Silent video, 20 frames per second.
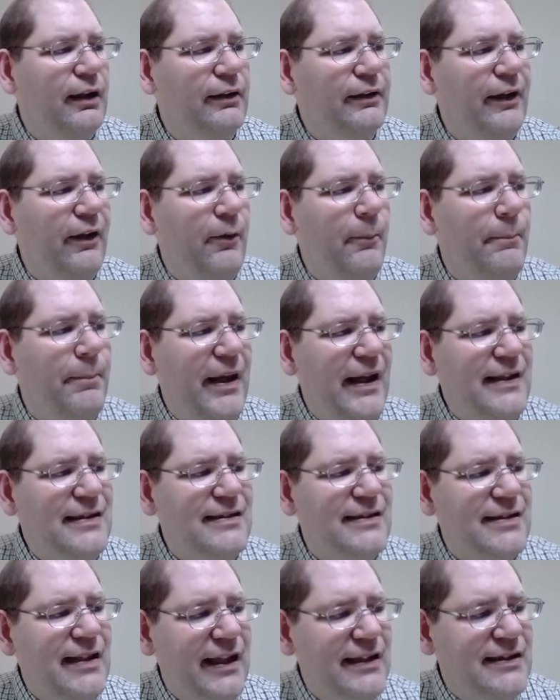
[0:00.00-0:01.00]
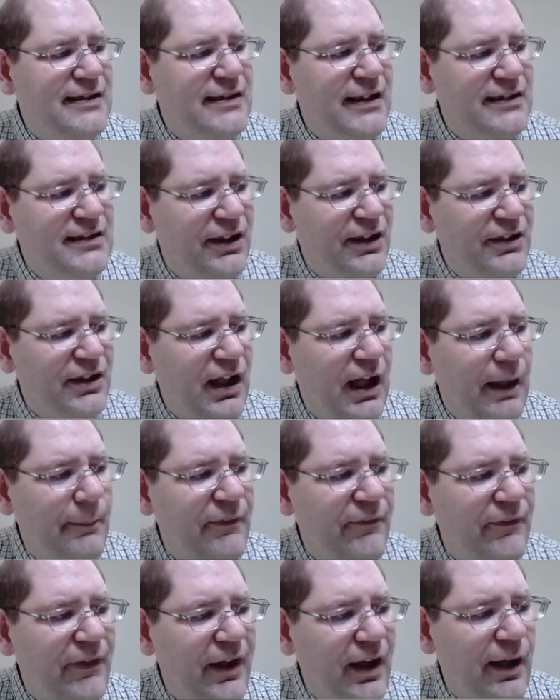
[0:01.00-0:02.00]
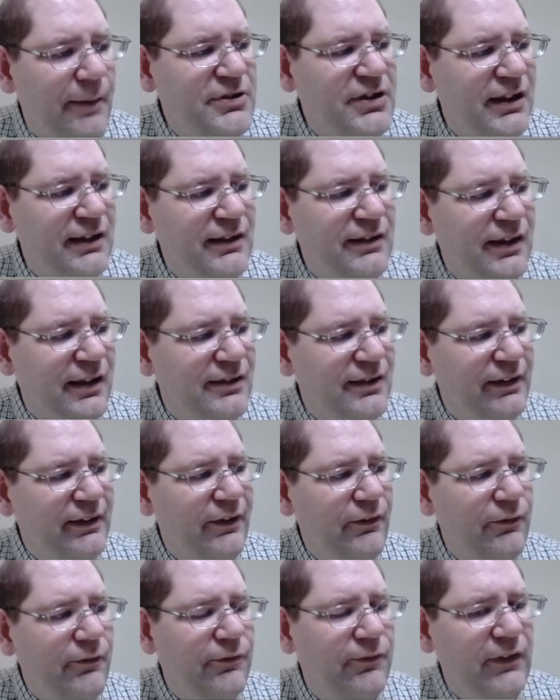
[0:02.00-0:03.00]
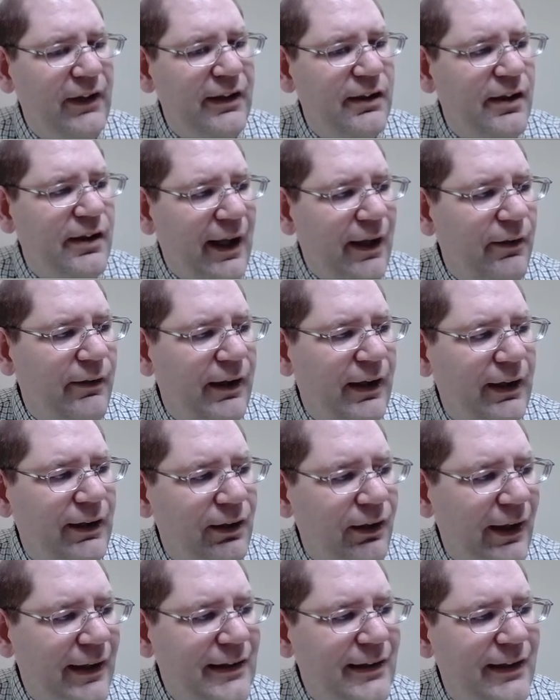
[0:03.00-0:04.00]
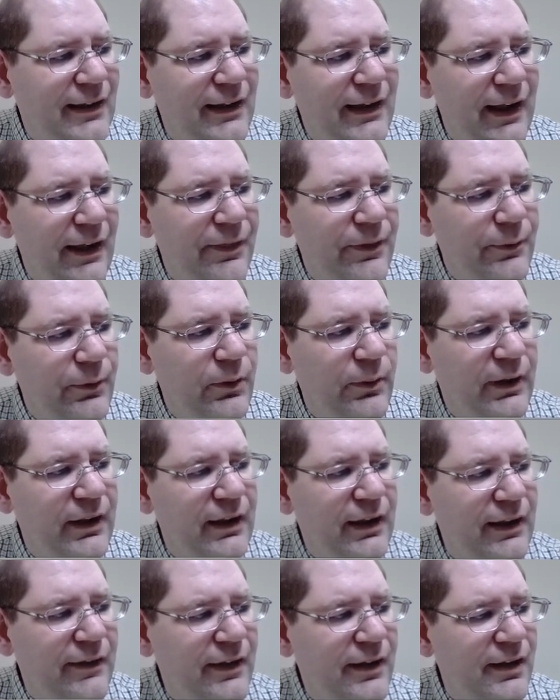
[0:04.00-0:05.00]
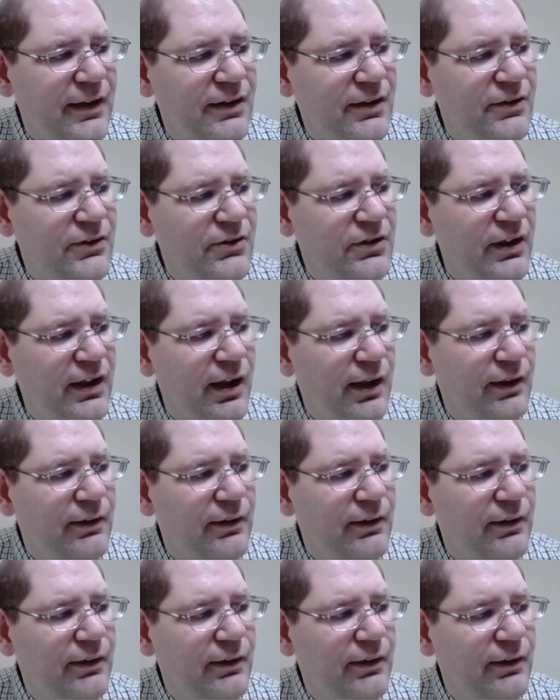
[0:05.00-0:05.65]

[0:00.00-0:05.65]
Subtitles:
little base that sits on top of the object, and it's a little flared out, and light can get through it. And then it usually